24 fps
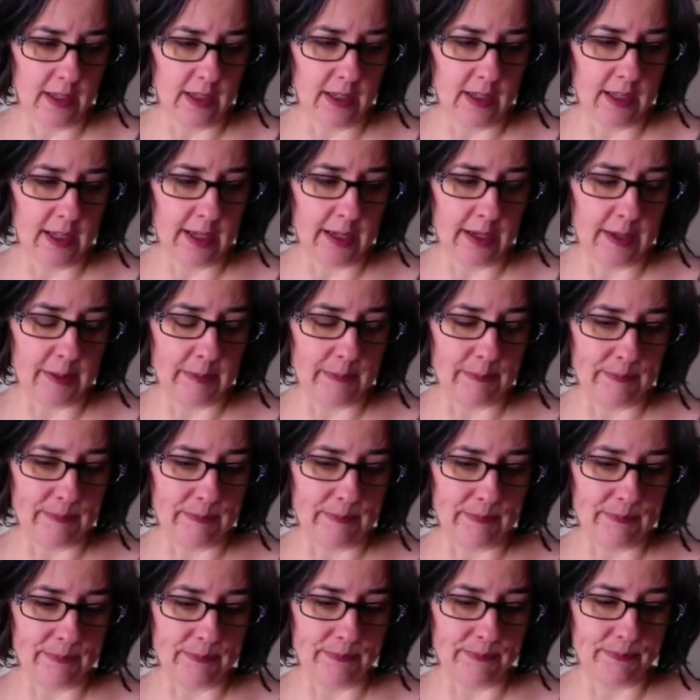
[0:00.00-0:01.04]

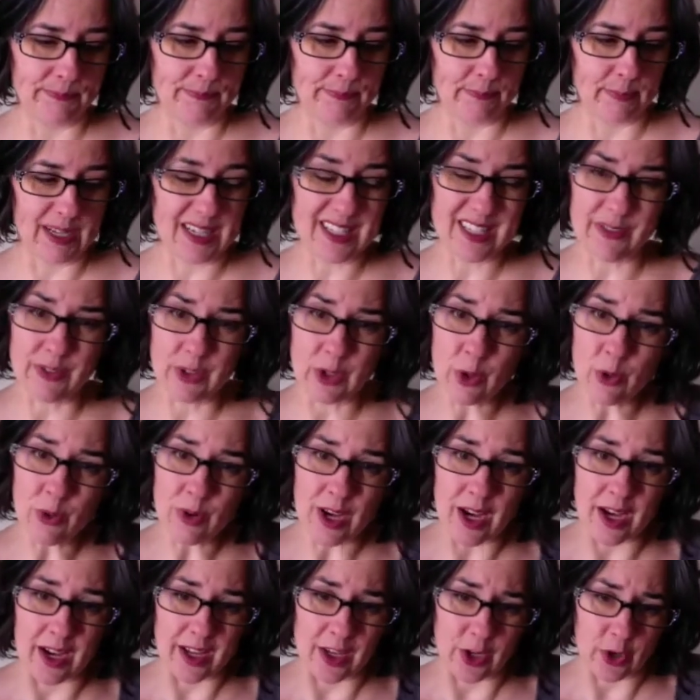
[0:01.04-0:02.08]
because if you don't
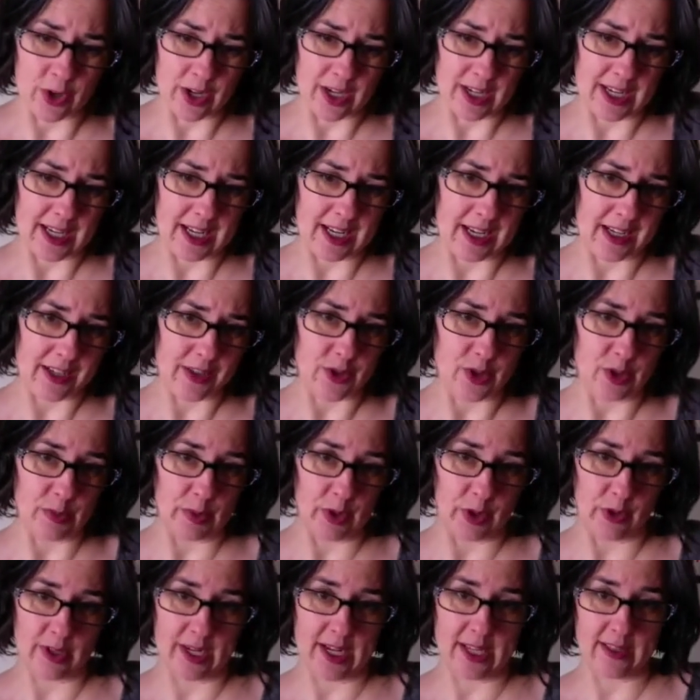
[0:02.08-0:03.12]
cut, you're going to get extra
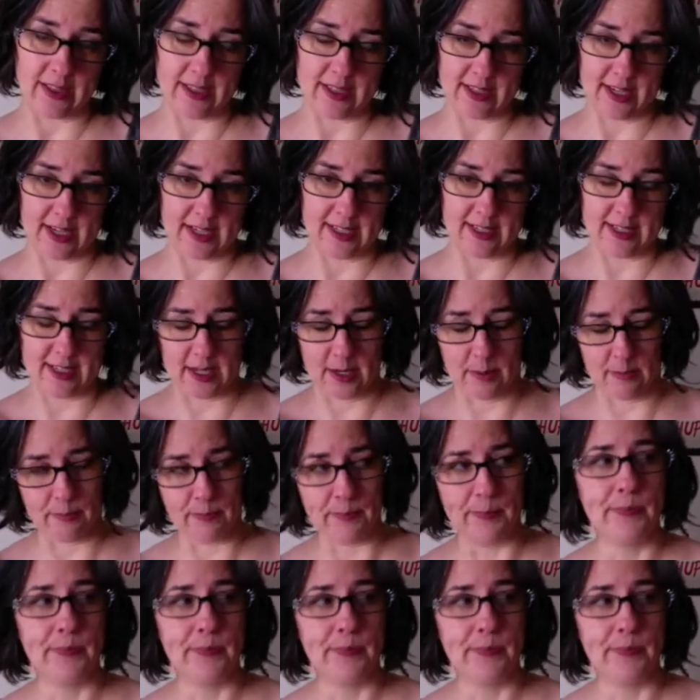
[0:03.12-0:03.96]
bulk in the side seam.